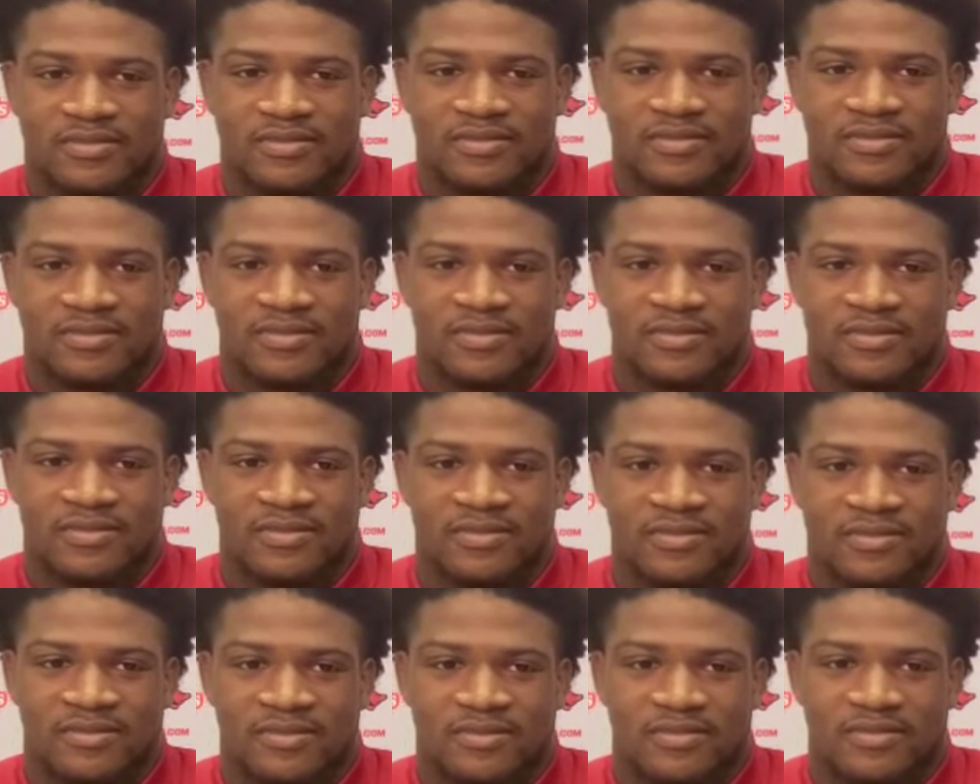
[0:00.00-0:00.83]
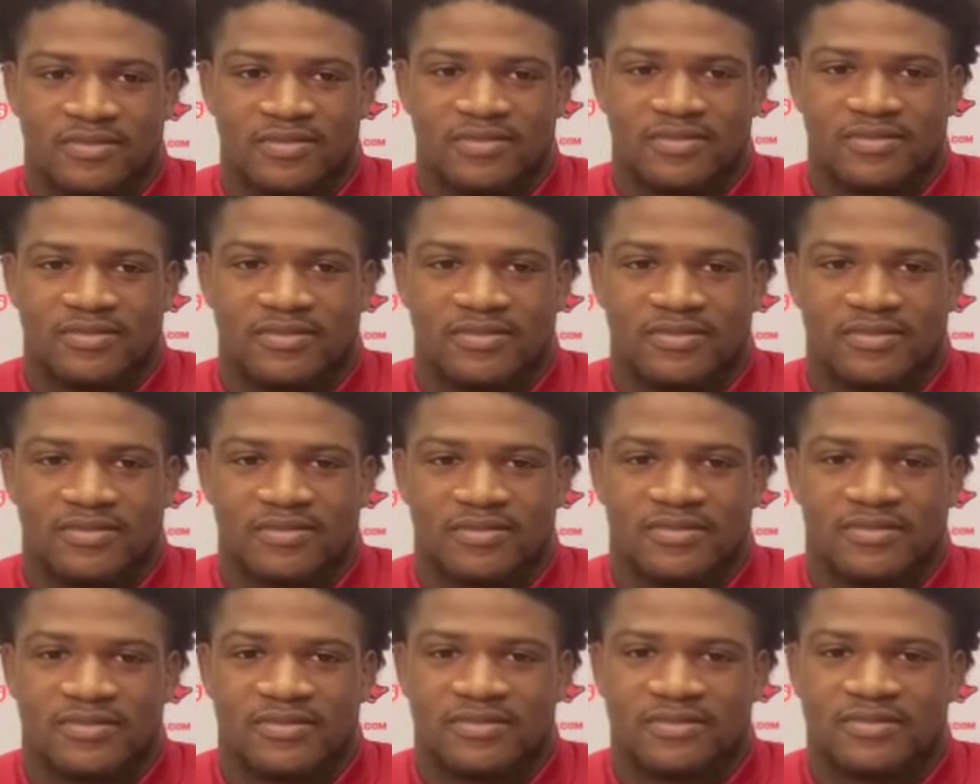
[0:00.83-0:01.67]

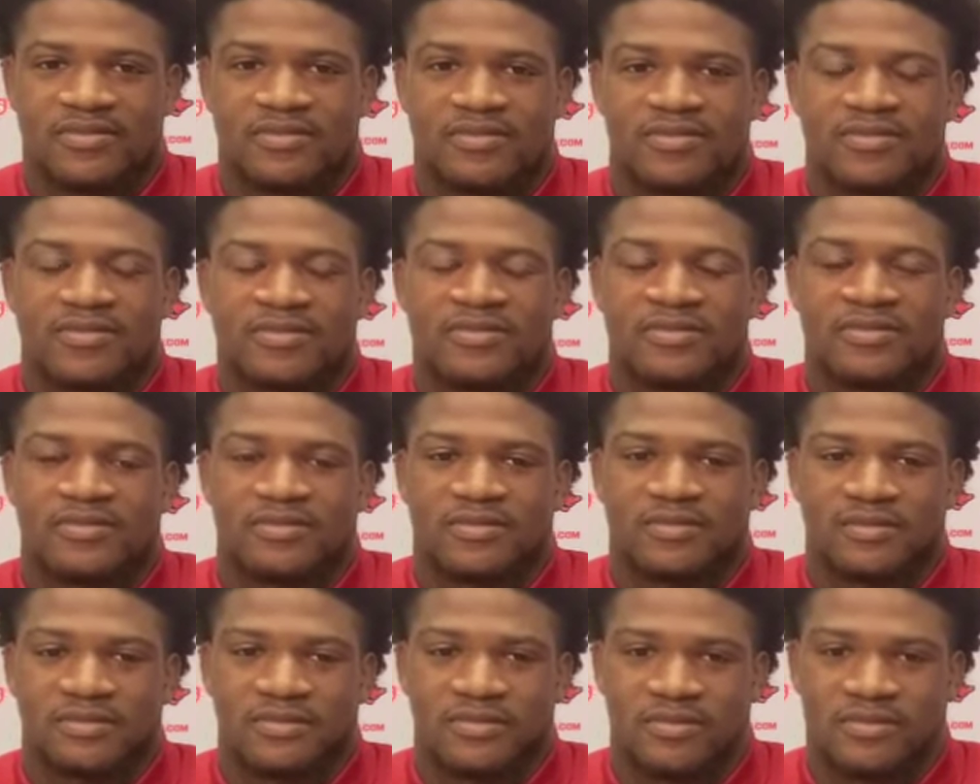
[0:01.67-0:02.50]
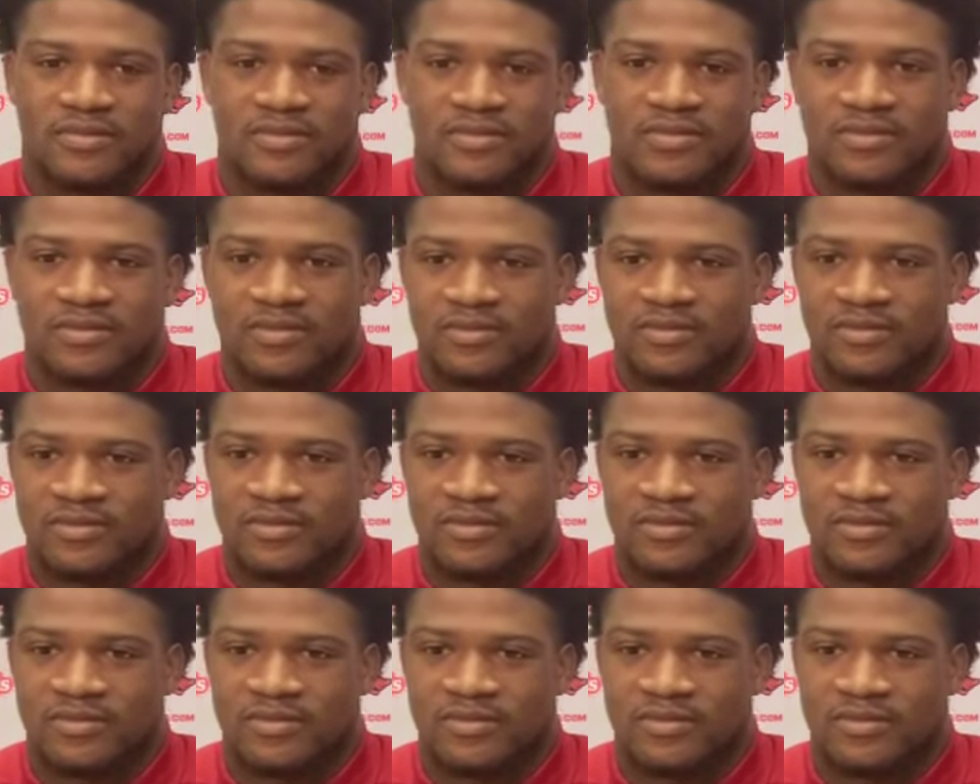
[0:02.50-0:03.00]
(not speaking)